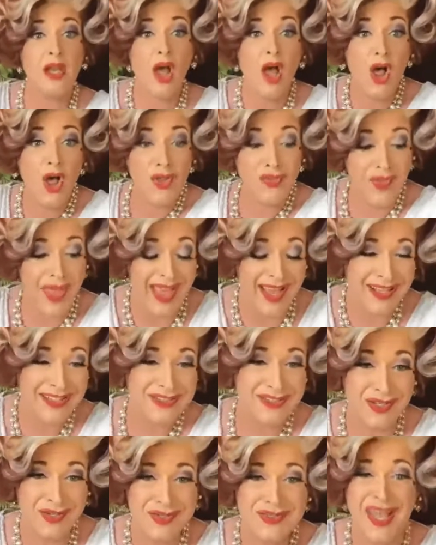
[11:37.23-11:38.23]
on the
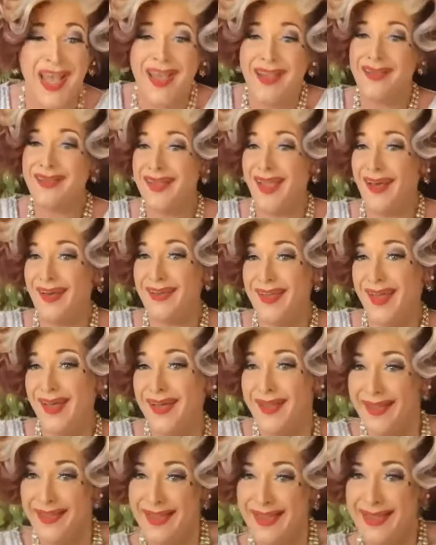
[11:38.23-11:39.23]
juice.
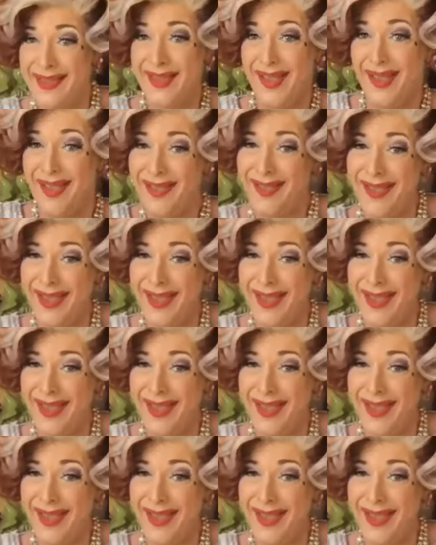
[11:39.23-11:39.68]
Yeah-yeah-hee.